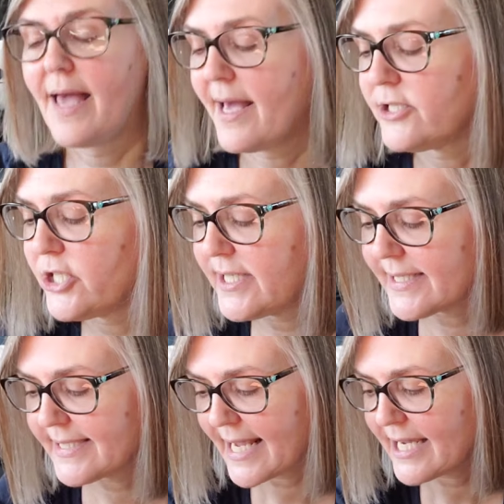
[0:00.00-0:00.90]
And she
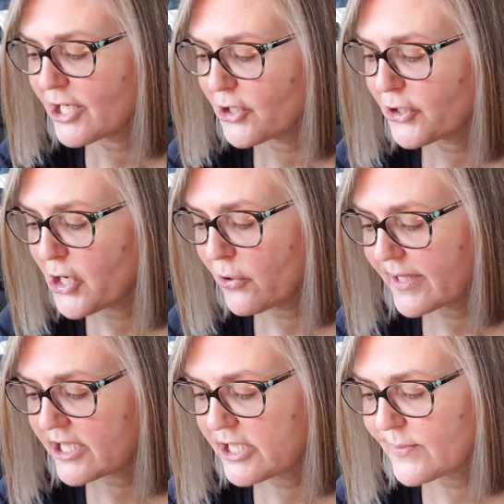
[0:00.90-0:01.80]
did say in her note
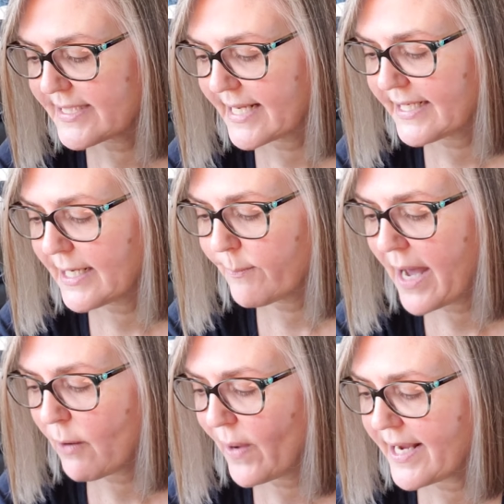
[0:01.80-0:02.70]
that she was sending it
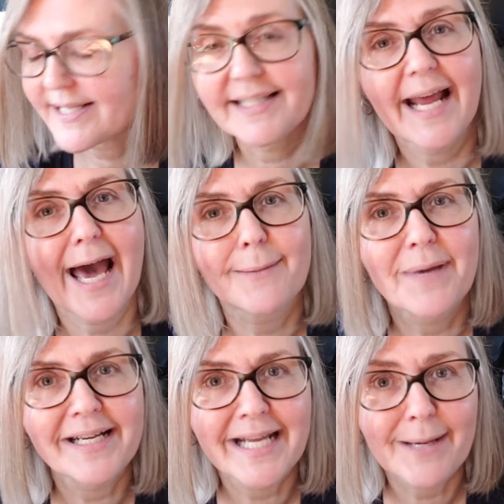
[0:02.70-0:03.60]
my way because it had
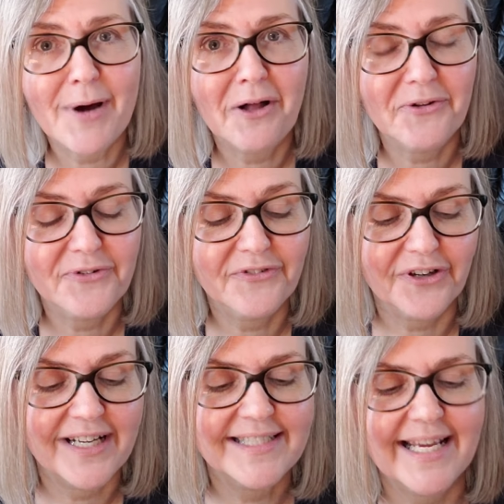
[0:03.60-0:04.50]
my name all
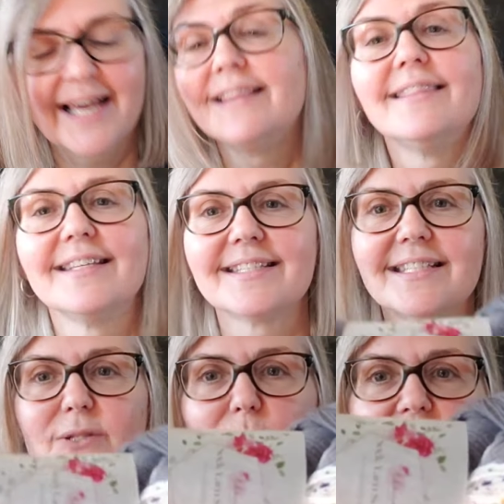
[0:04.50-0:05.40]
over it. And this
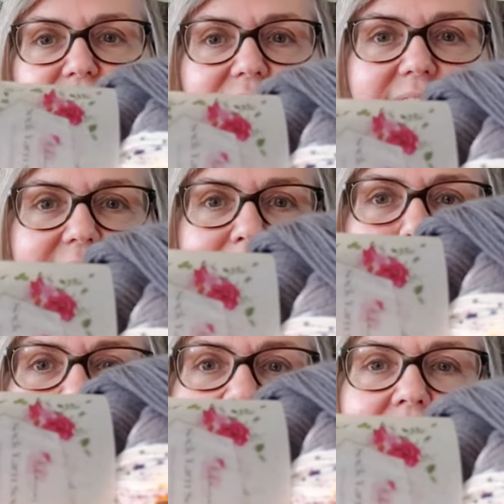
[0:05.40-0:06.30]
is what she
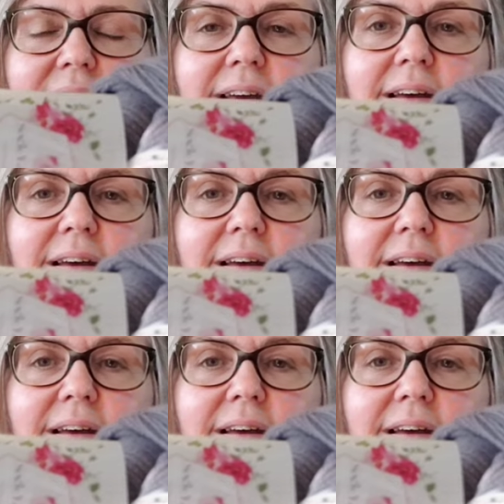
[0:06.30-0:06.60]
sent me.